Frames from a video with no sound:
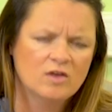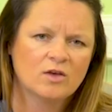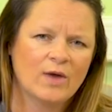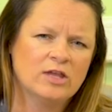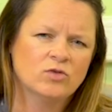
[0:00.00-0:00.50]

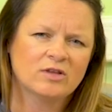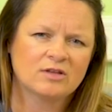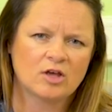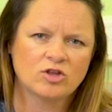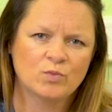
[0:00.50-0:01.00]
So in your
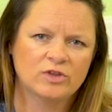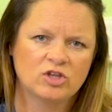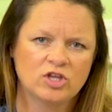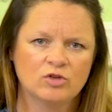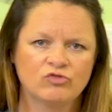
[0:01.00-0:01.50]
discussion with the
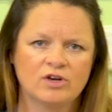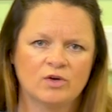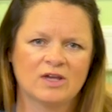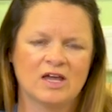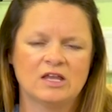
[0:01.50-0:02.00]
children, I
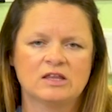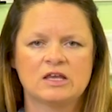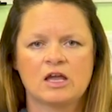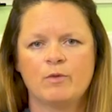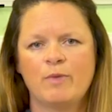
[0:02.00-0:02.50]
would get you to
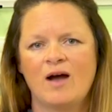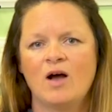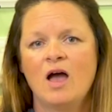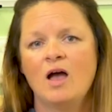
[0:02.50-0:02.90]
think about